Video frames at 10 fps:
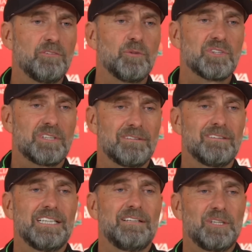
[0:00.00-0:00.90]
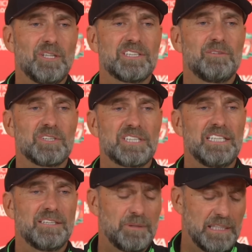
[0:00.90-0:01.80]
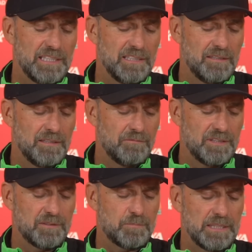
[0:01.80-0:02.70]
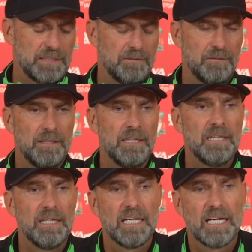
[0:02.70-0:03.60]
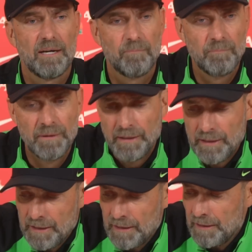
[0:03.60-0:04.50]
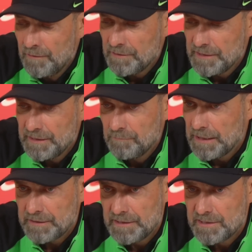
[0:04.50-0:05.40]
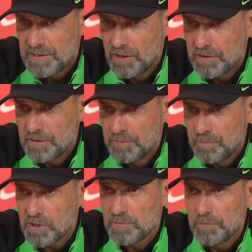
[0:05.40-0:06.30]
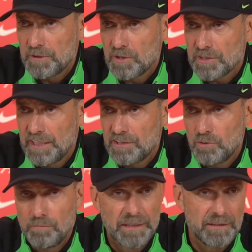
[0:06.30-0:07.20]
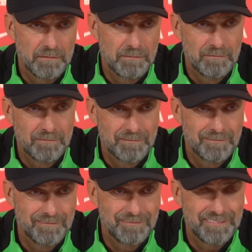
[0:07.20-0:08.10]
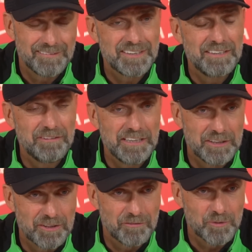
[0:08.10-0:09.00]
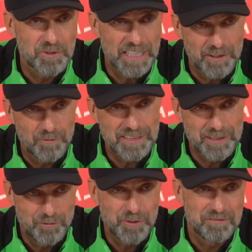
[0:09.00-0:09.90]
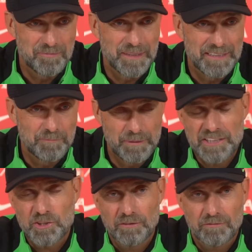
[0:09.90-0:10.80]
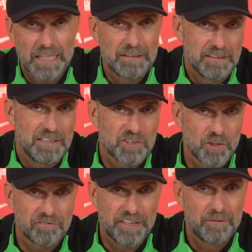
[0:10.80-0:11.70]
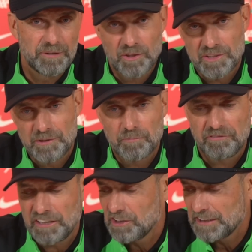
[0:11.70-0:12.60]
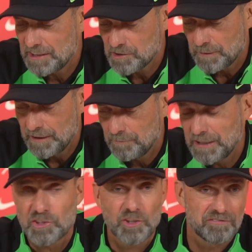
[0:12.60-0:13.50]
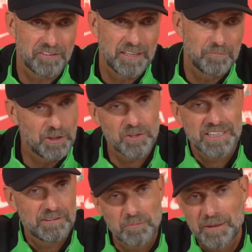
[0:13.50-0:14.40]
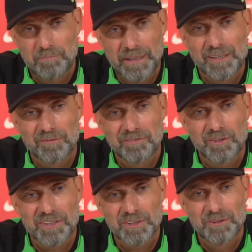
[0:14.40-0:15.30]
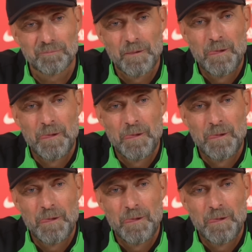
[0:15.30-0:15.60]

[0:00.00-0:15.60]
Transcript: interviews today because he was here in the building with his brother. Um, within, but it's not possible because I had too many TV interviews. Otherwise, I would have played. But it's not I, it's not fair because he's a professional tennis player. But it's not fair because he never played padel before. So